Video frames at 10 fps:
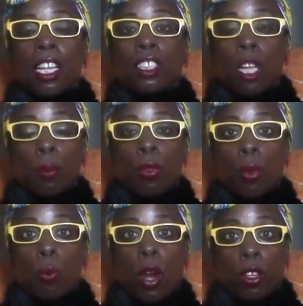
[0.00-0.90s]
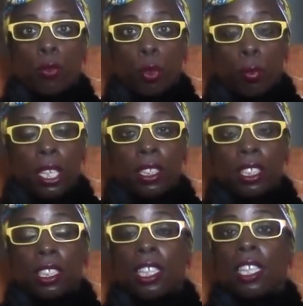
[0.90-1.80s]
some of the wonderful
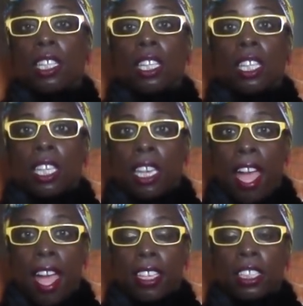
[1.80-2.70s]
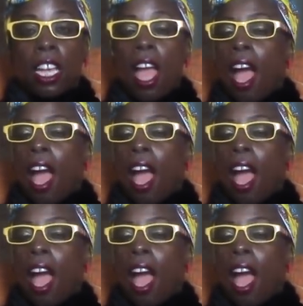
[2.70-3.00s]
pieces that Lillian has.